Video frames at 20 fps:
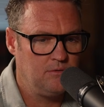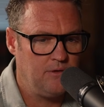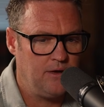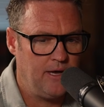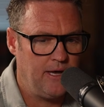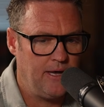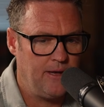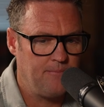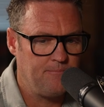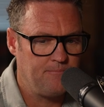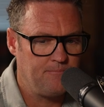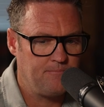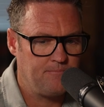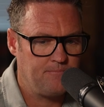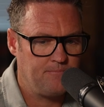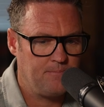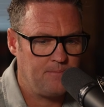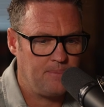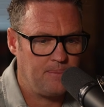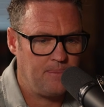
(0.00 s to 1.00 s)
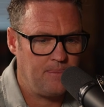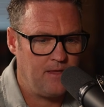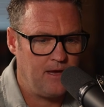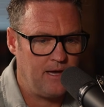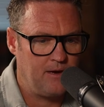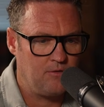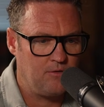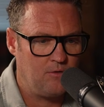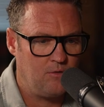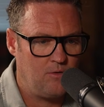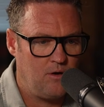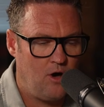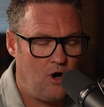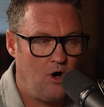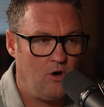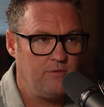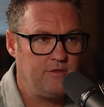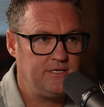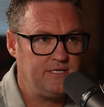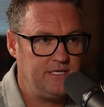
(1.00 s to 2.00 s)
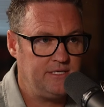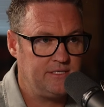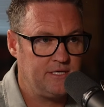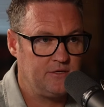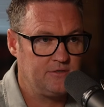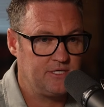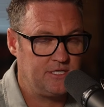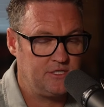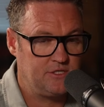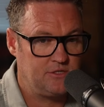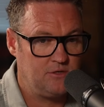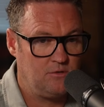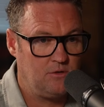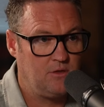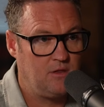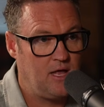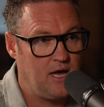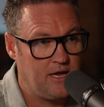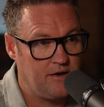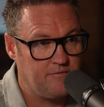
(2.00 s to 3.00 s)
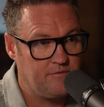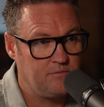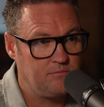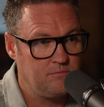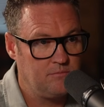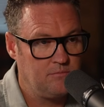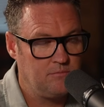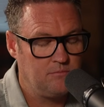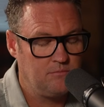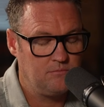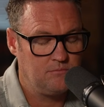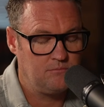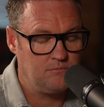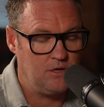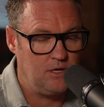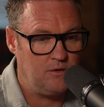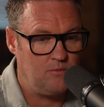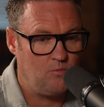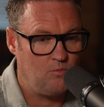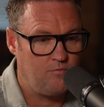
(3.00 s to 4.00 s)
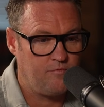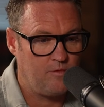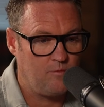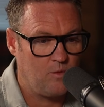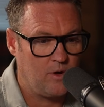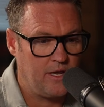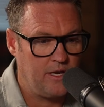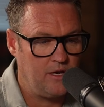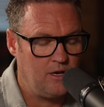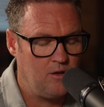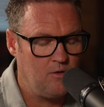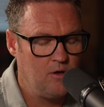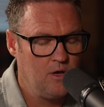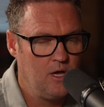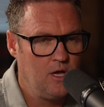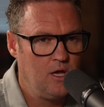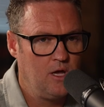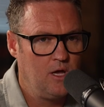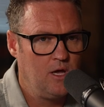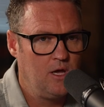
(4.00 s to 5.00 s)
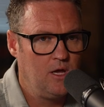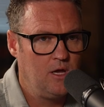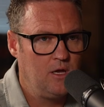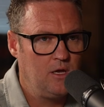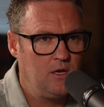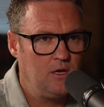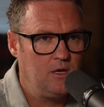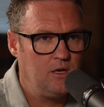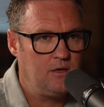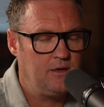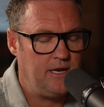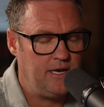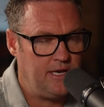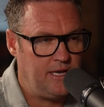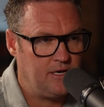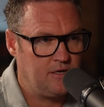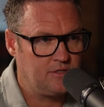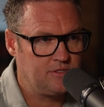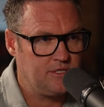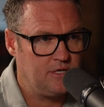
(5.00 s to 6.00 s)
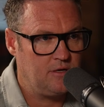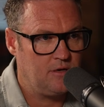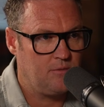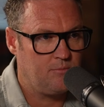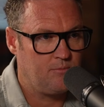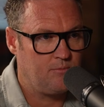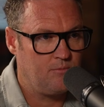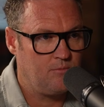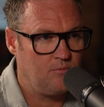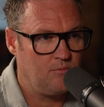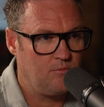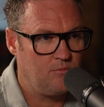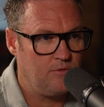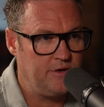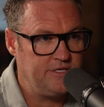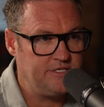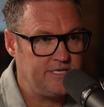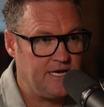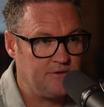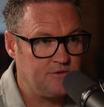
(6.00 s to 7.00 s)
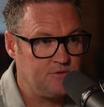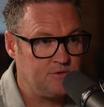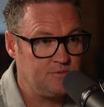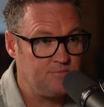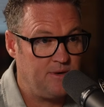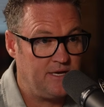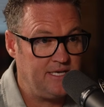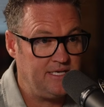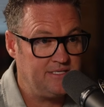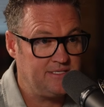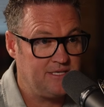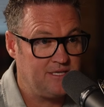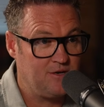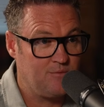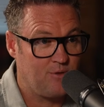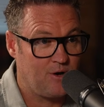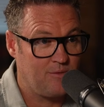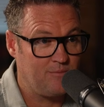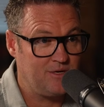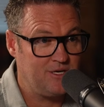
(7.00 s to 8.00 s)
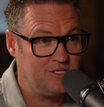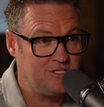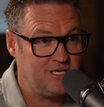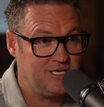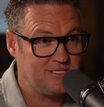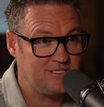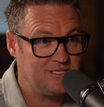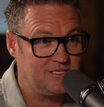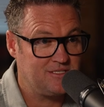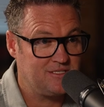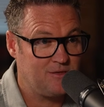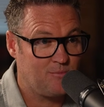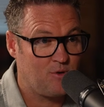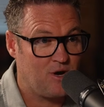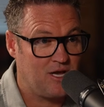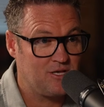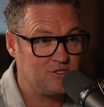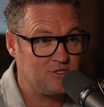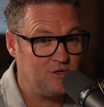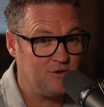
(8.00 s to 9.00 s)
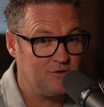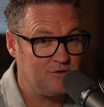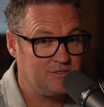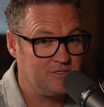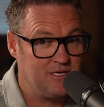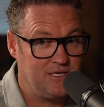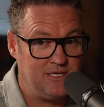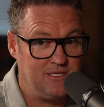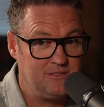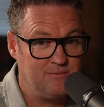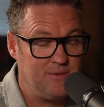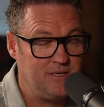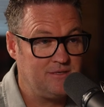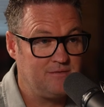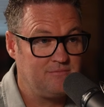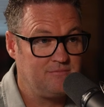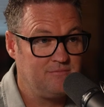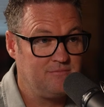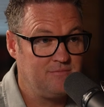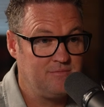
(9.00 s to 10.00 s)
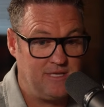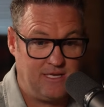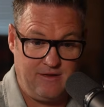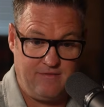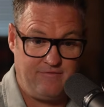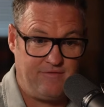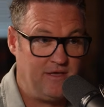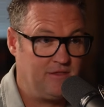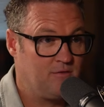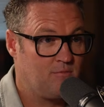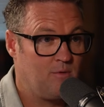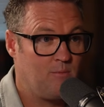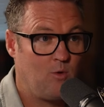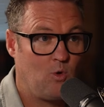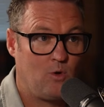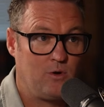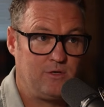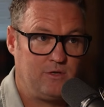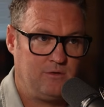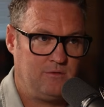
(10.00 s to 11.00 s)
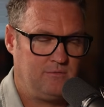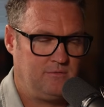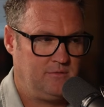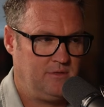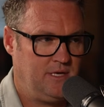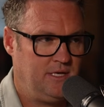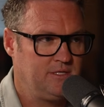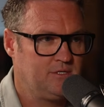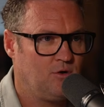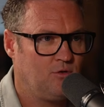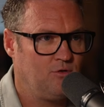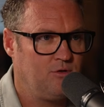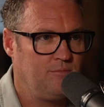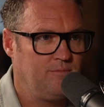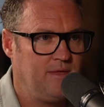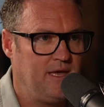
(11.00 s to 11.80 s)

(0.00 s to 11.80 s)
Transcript: I don't know all the details. I just know a lot of them. But from what I know, Nate Anderson reached out to his buddies in the Department of Justice, the prosecutors that he fed the report to, and told them